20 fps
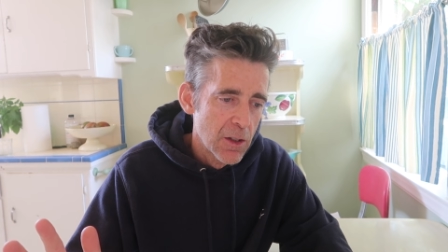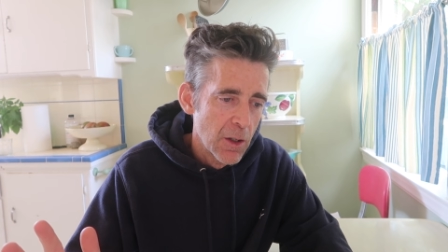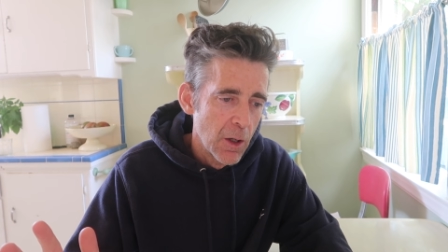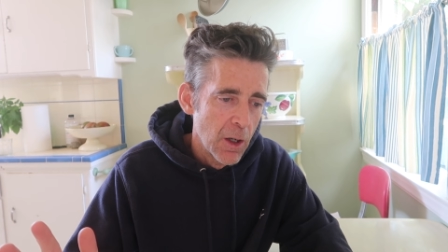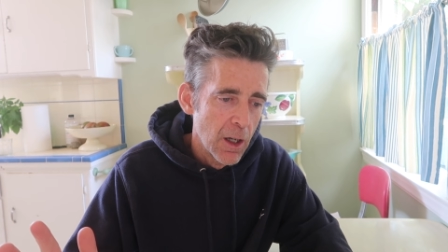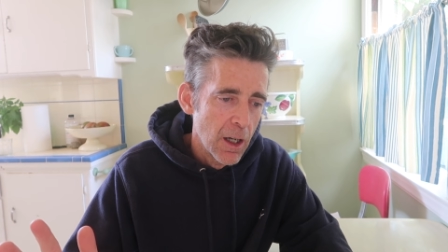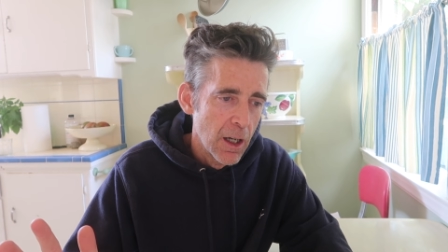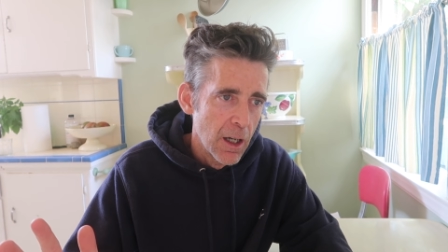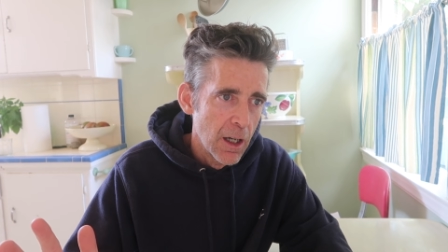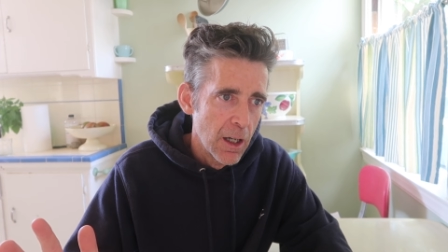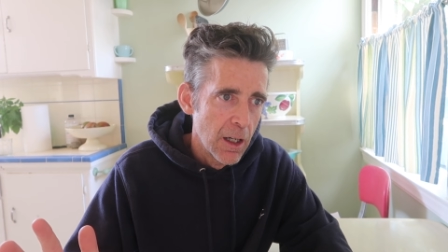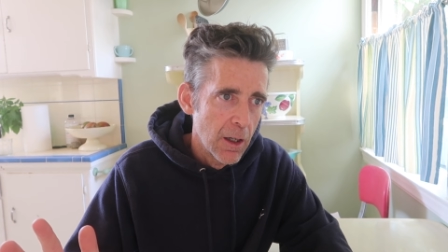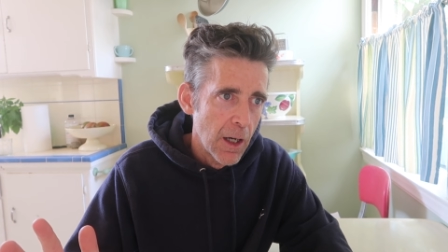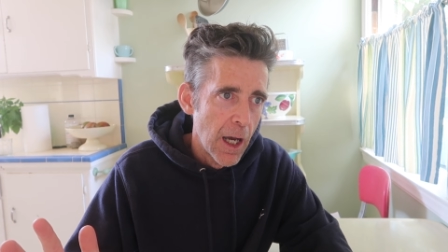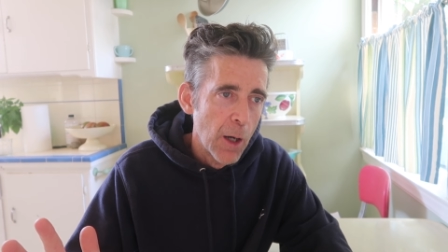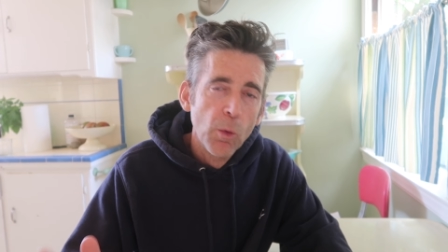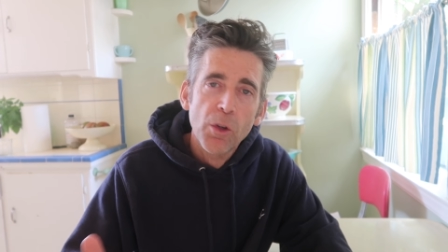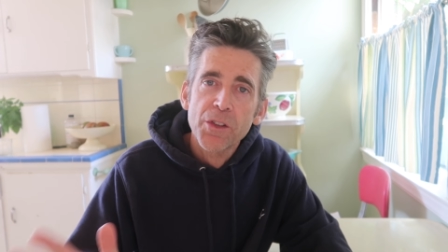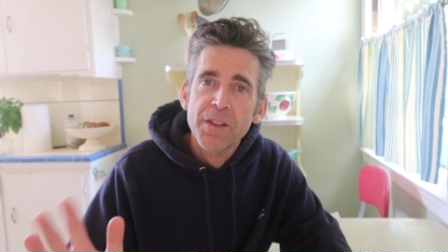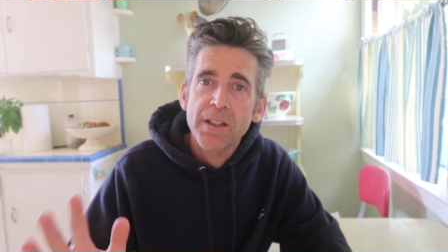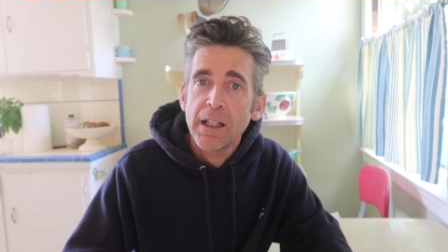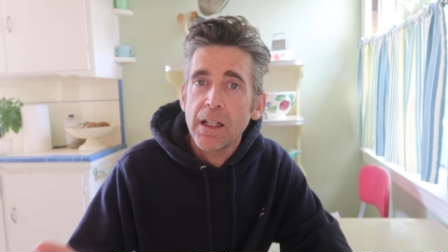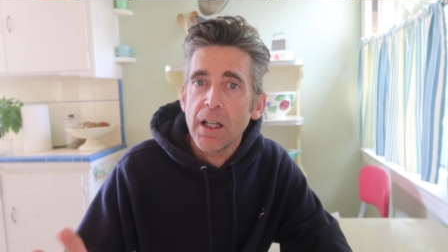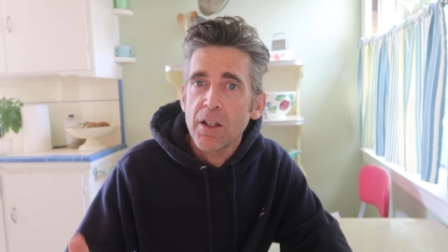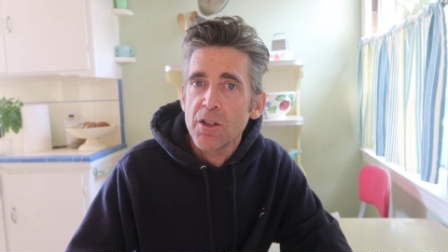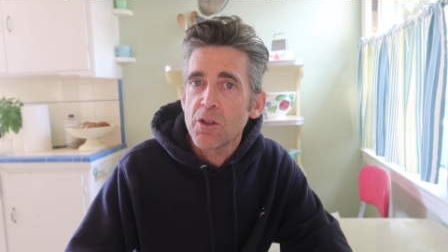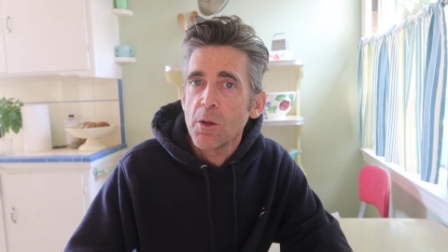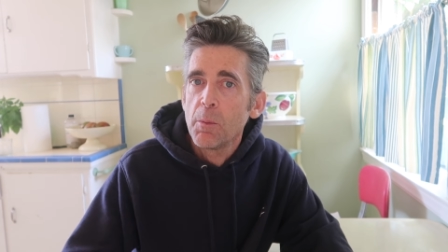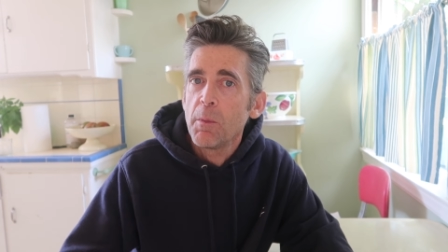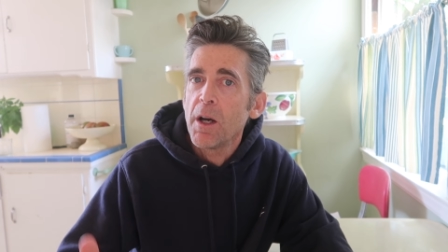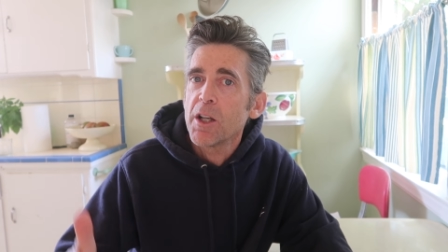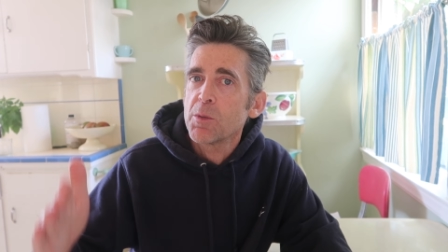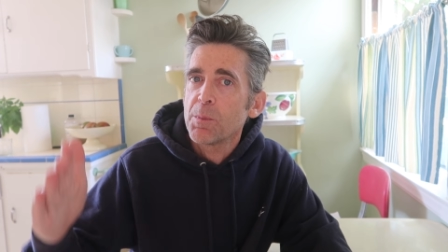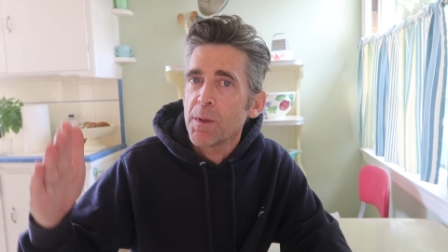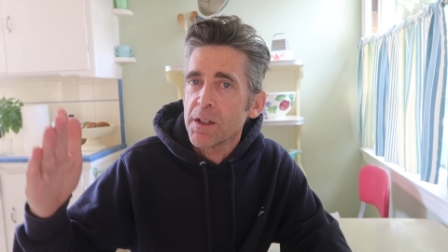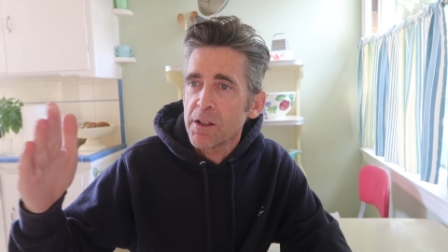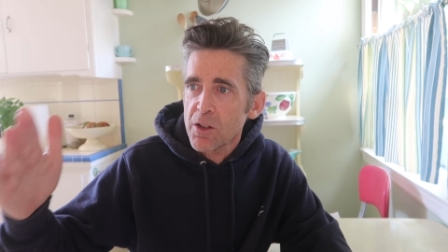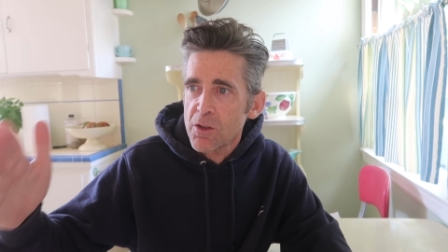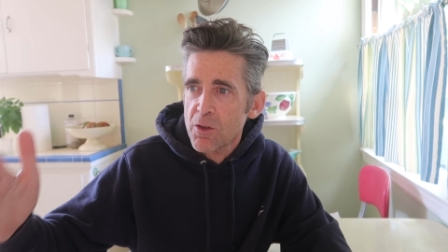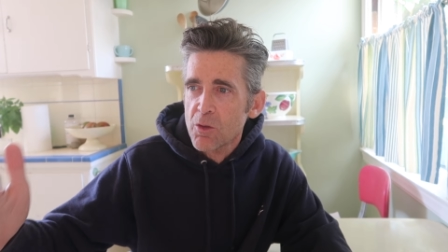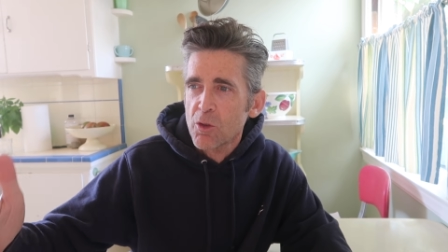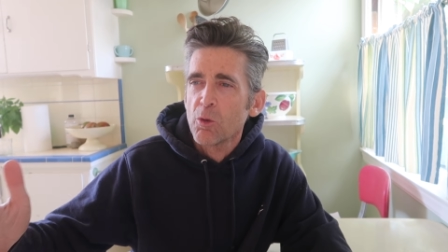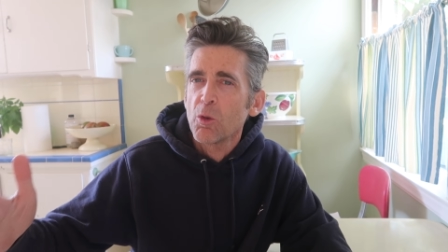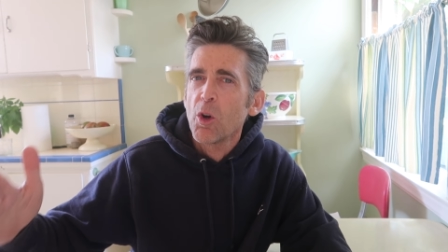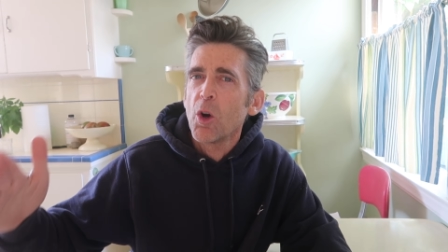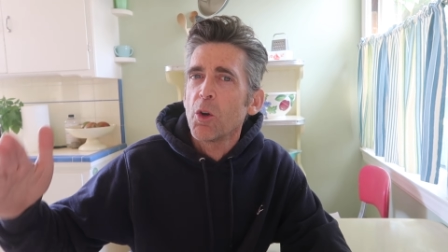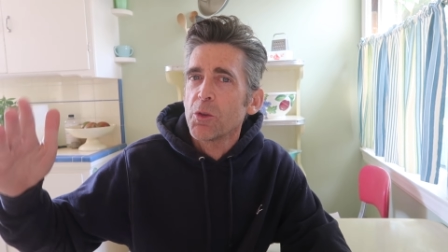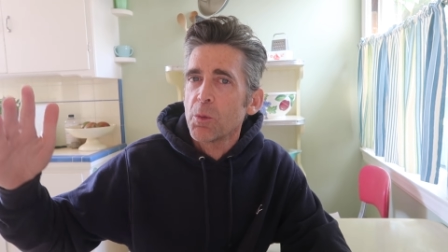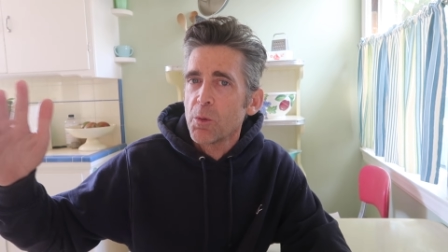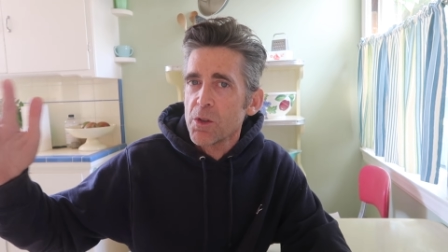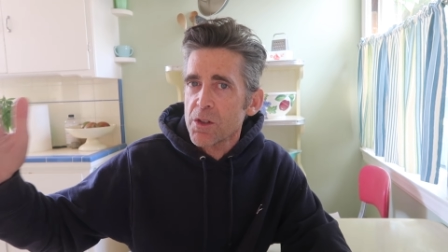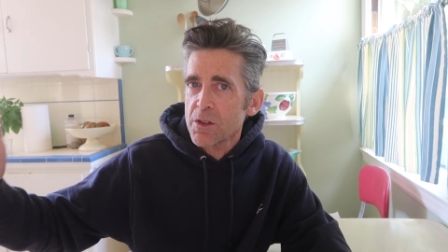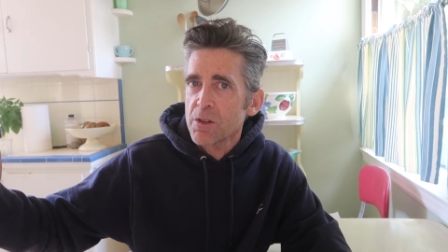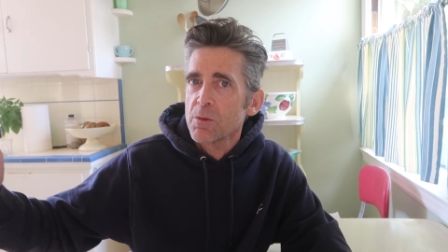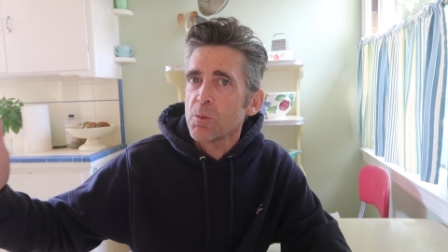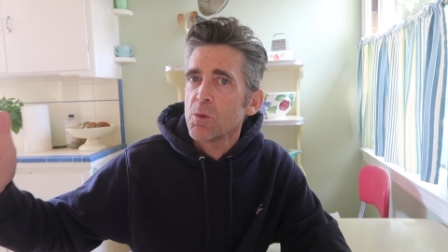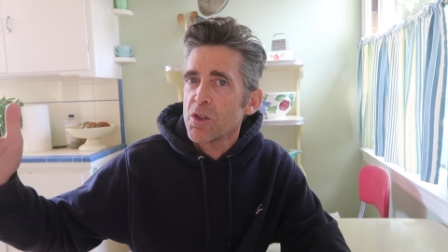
so, uh, I won't say not so much, but the growth was,